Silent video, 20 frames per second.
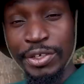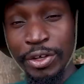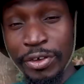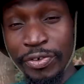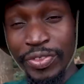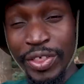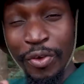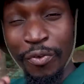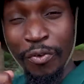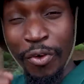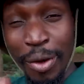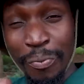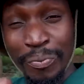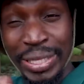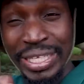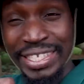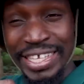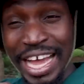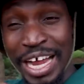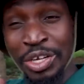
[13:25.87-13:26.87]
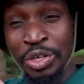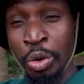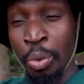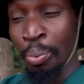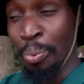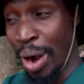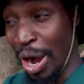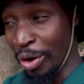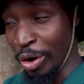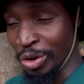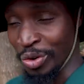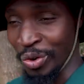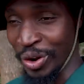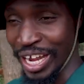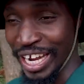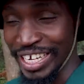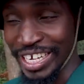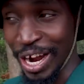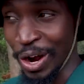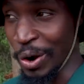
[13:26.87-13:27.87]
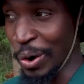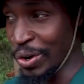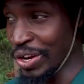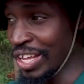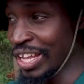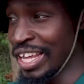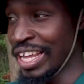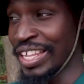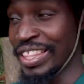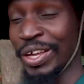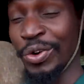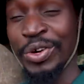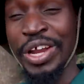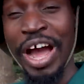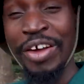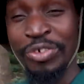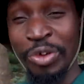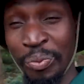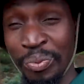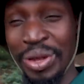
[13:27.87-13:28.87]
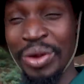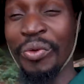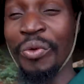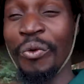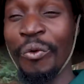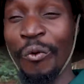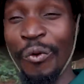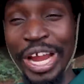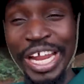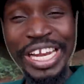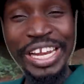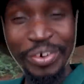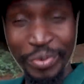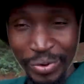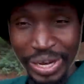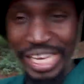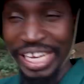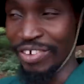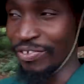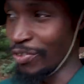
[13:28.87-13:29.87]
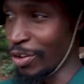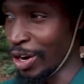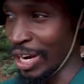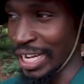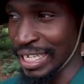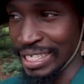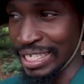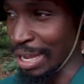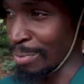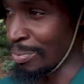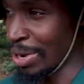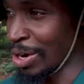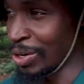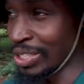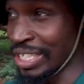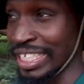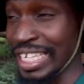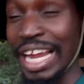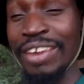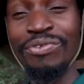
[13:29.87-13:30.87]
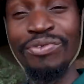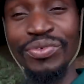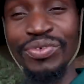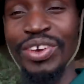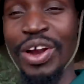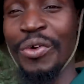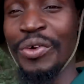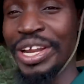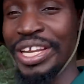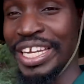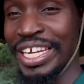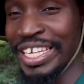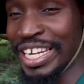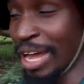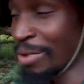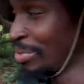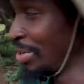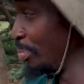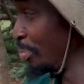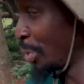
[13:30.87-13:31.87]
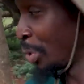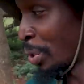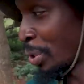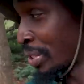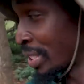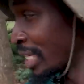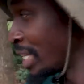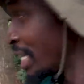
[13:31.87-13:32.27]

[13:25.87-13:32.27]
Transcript: So if the rabbits had to burrow to get out, they would have to be really, really focused about it and very determined because